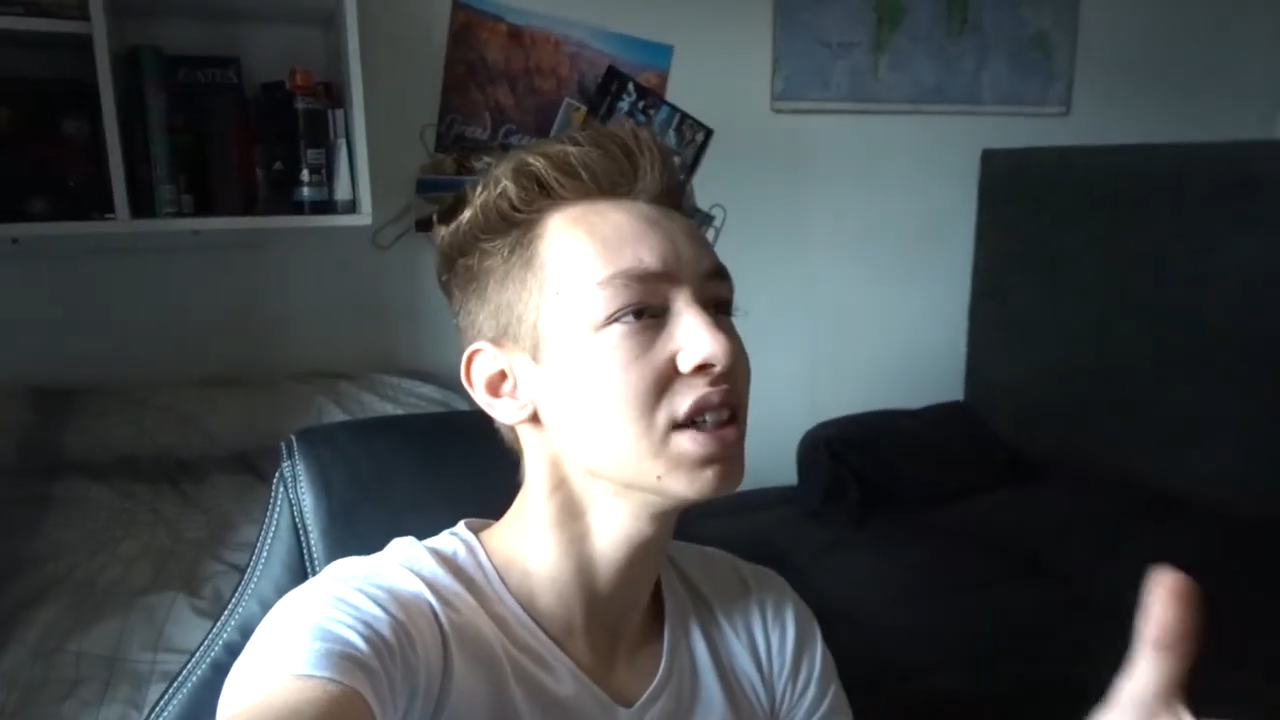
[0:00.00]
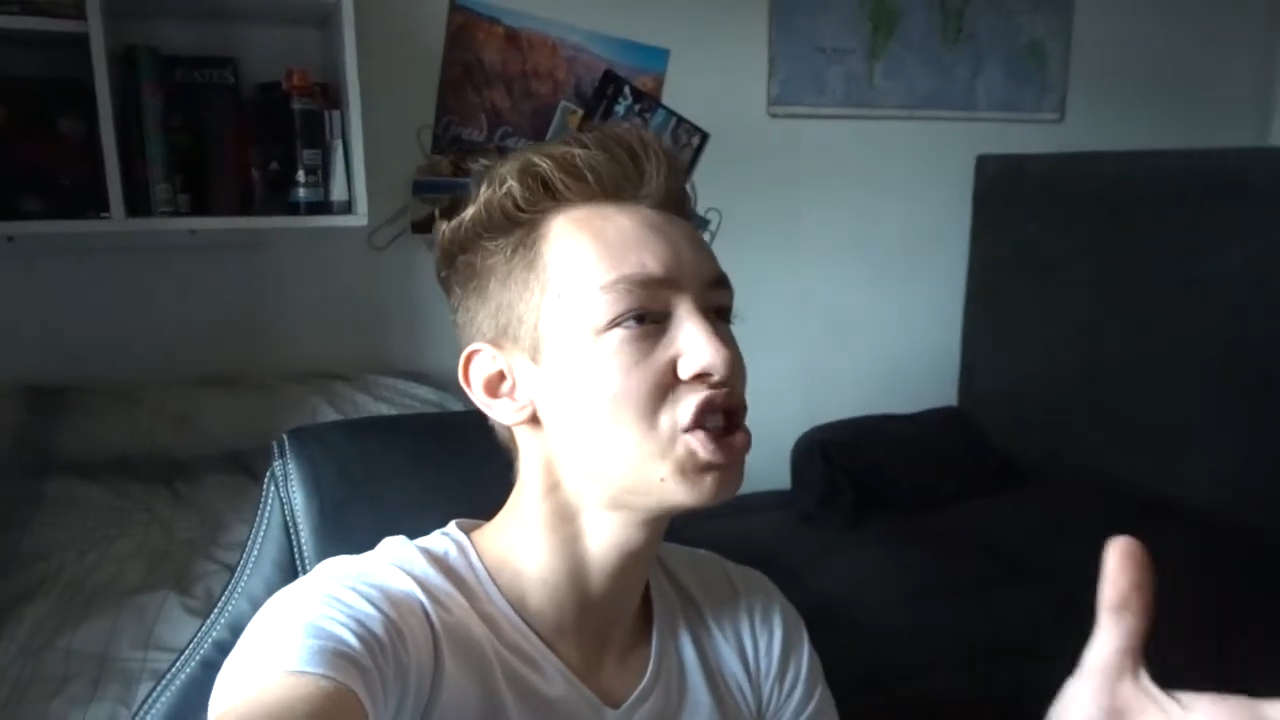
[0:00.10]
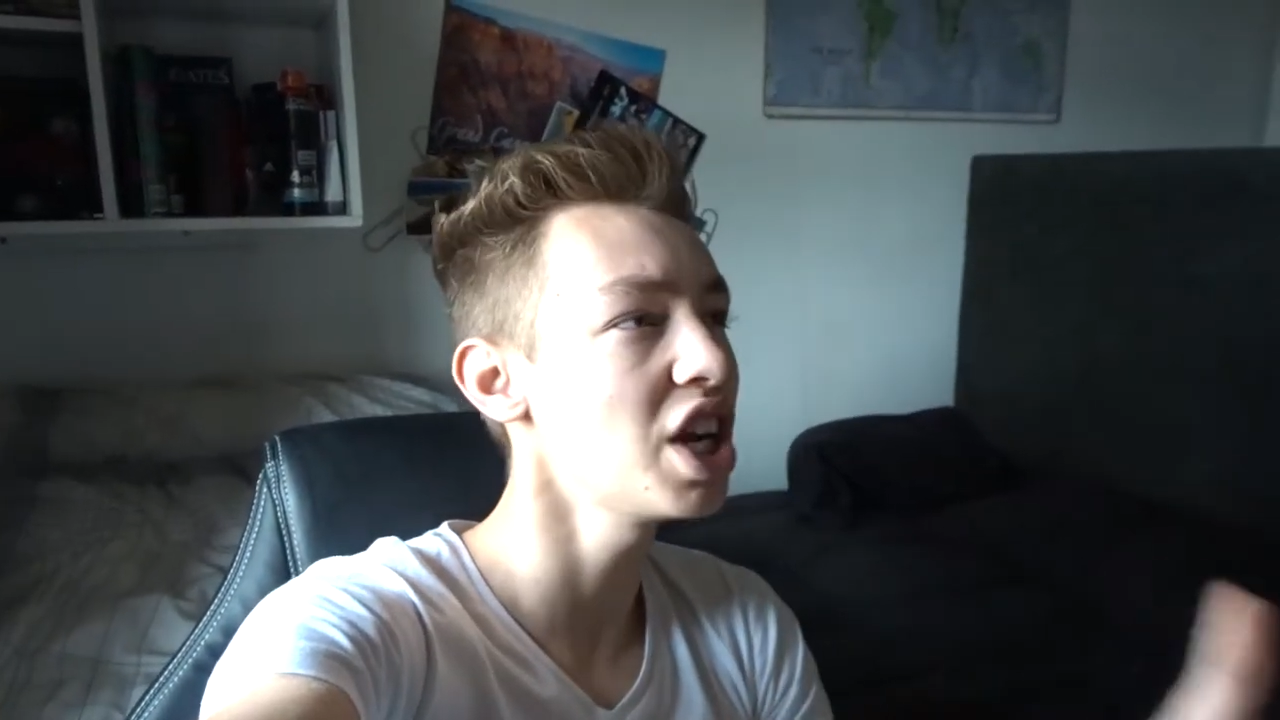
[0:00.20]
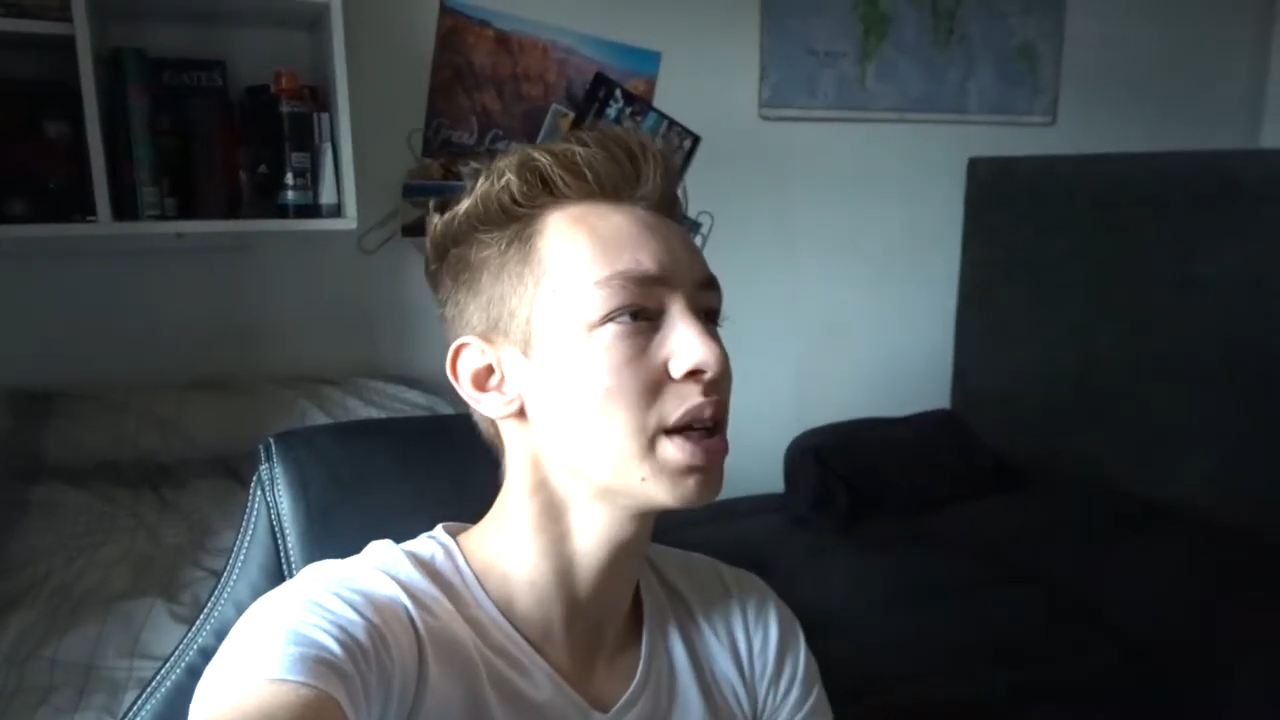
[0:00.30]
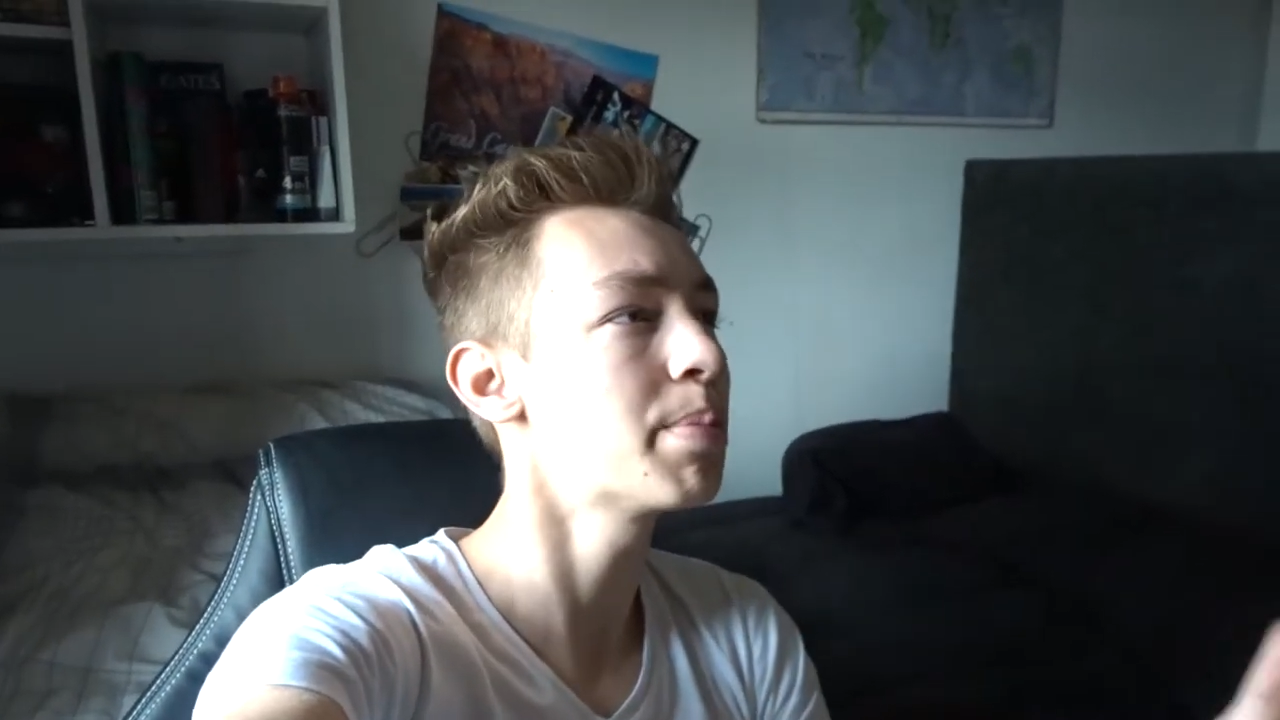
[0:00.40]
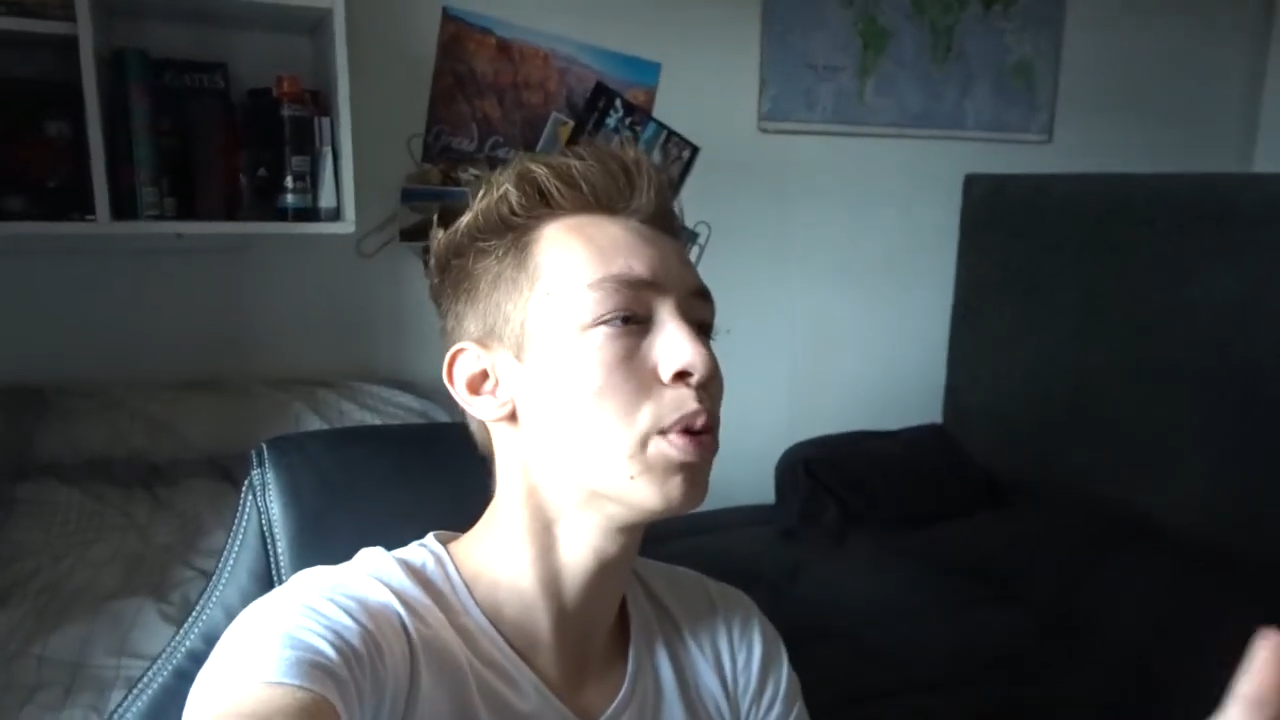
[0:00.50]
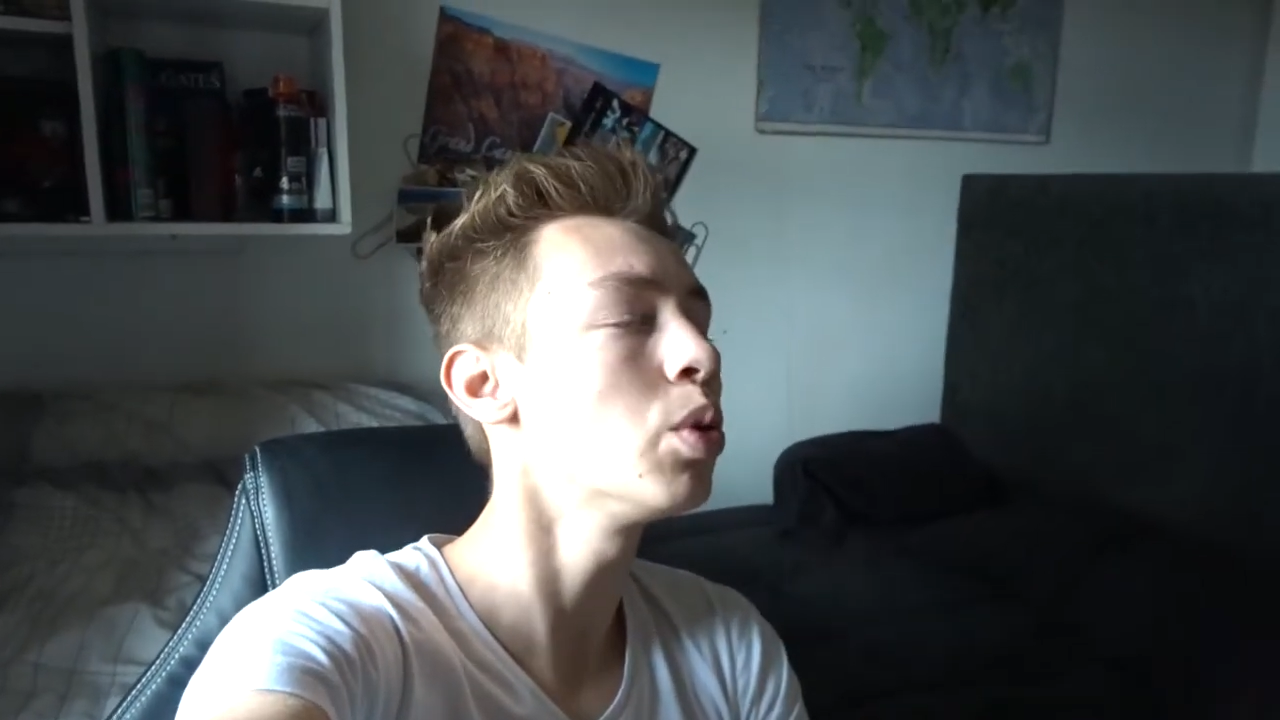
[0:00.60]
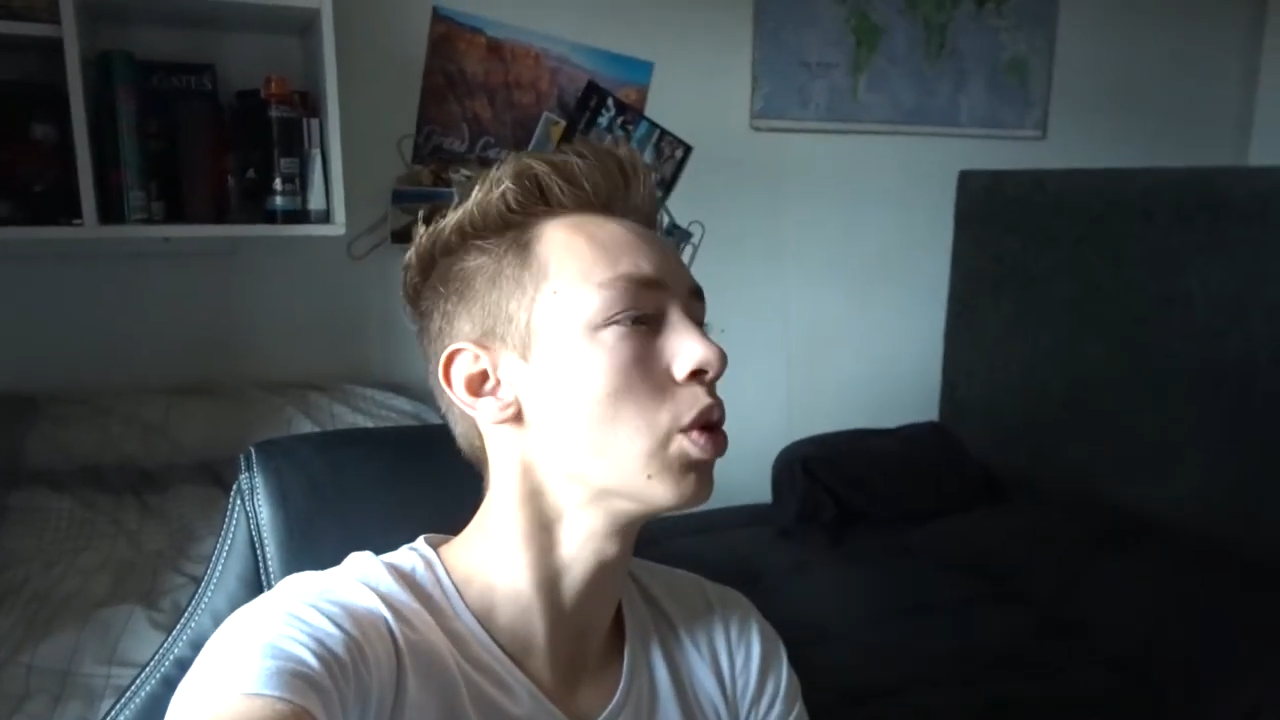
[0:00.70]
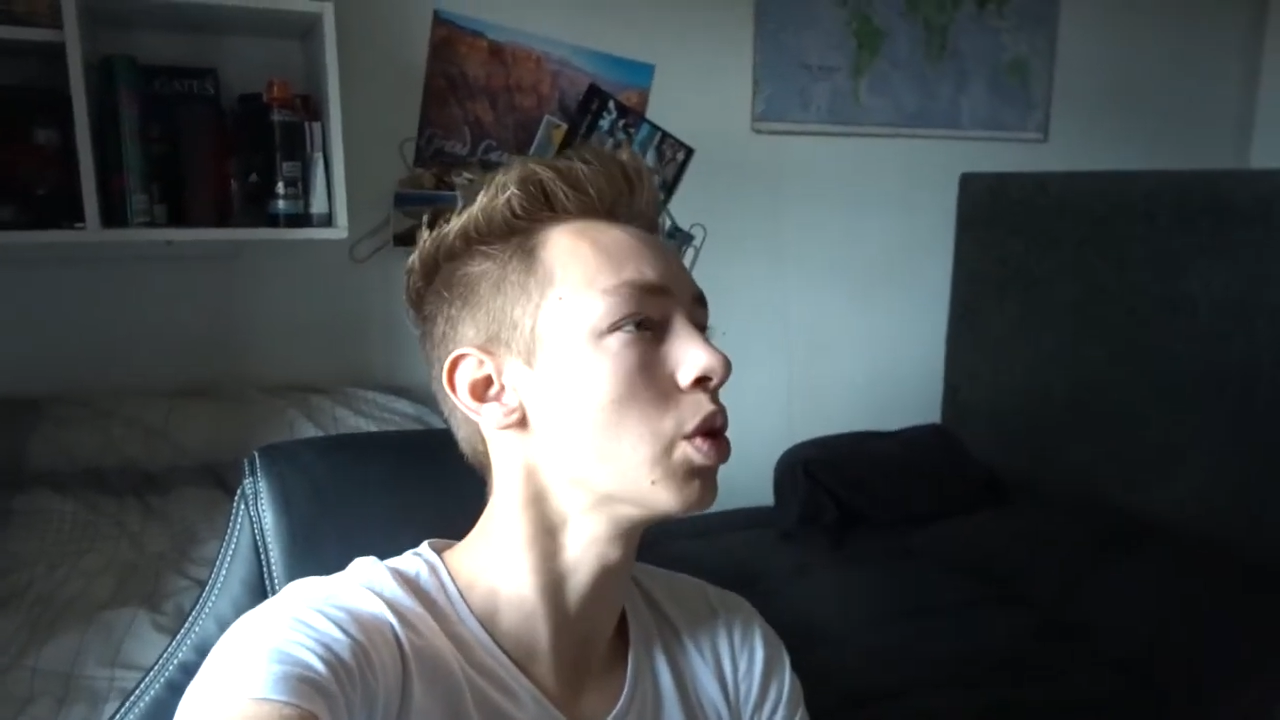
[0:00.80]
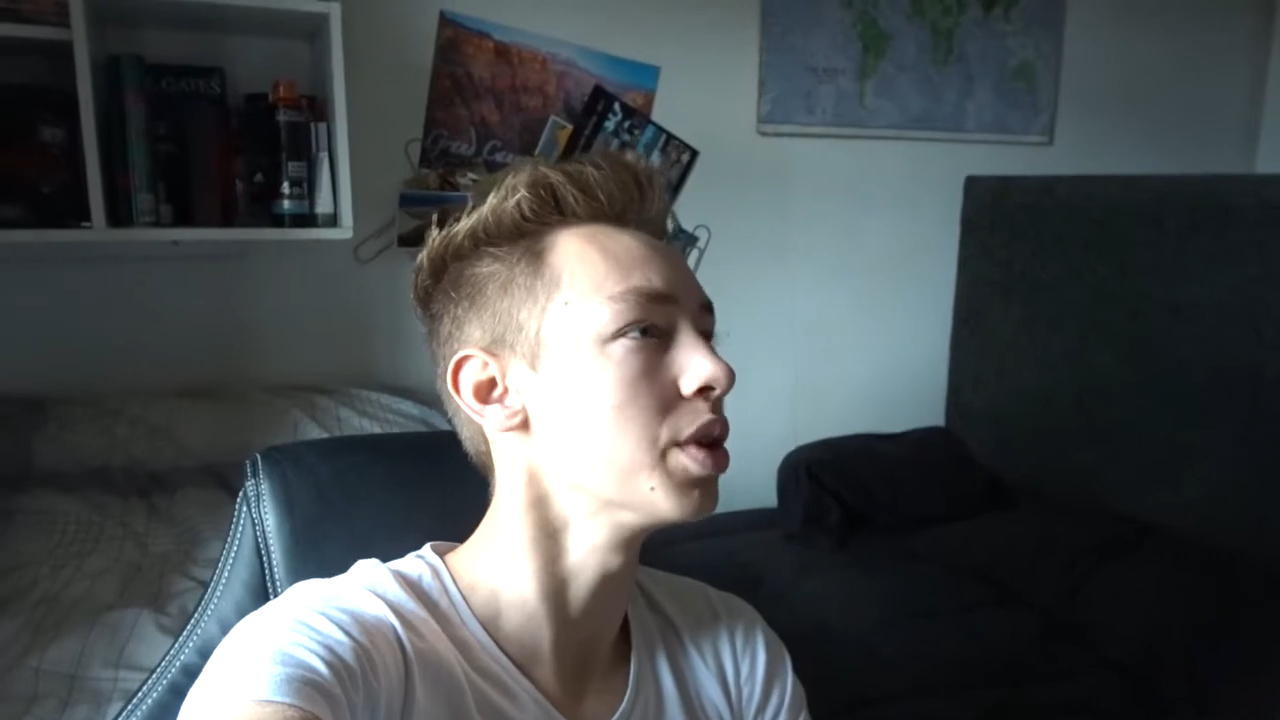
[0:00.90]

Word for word: Jake Paul